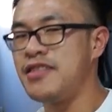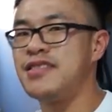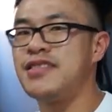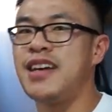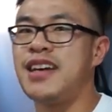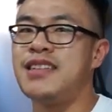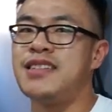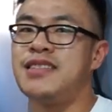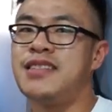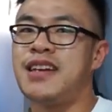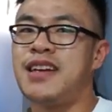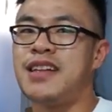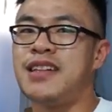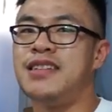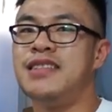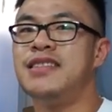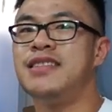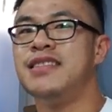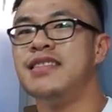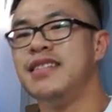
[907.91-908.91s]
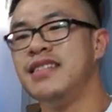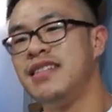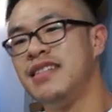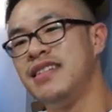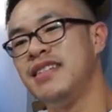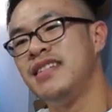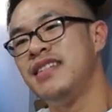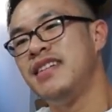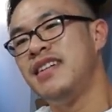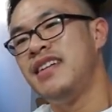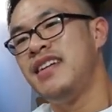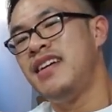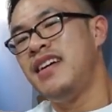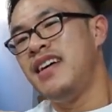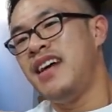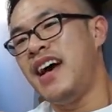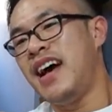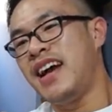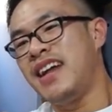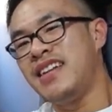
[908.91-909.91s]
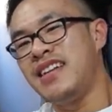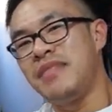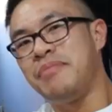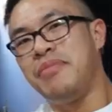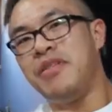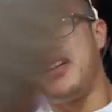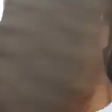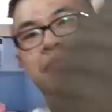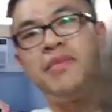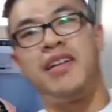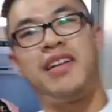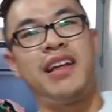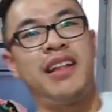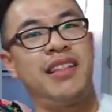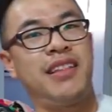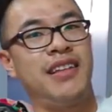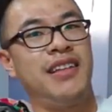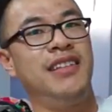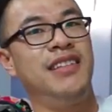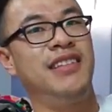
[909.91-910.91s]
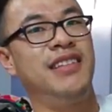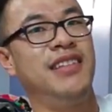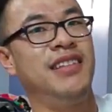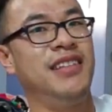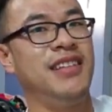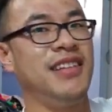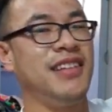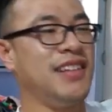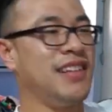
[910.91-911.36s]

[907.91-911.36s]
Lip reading: size 10s, I can just put them on like this.